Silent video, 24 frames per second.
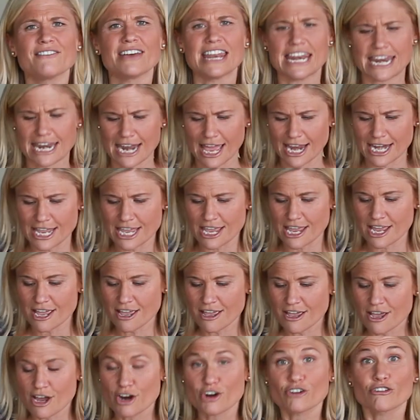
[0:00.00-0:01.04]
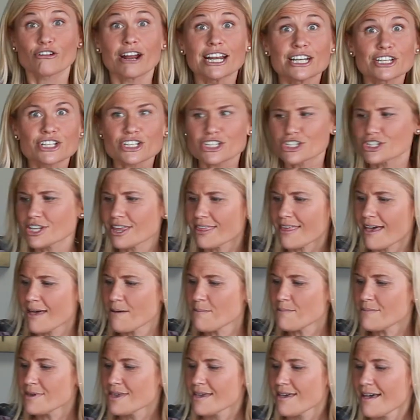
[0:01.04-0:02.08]
of a nutty crunch to them,
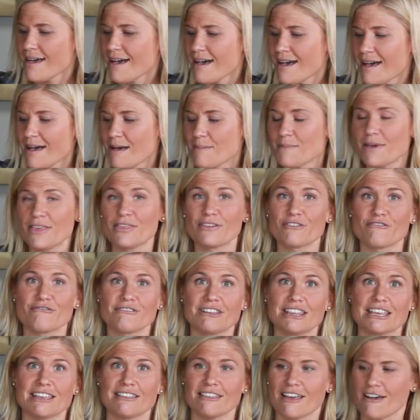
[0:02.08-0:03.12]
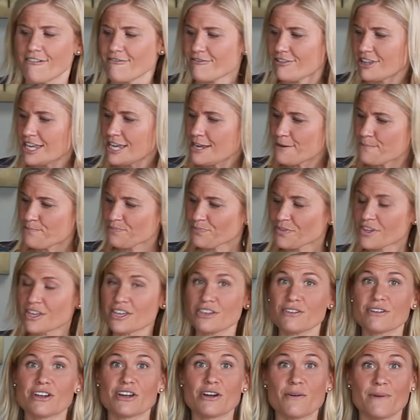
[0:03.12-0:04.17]
um, and they're really lovely.
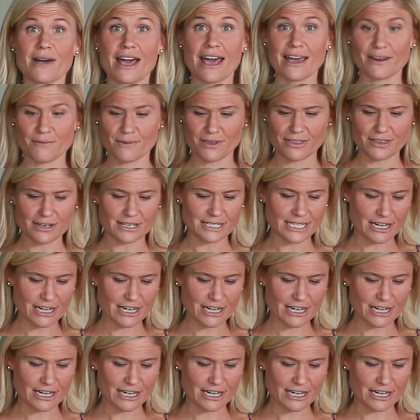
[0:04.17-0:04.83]
You could go ahead with a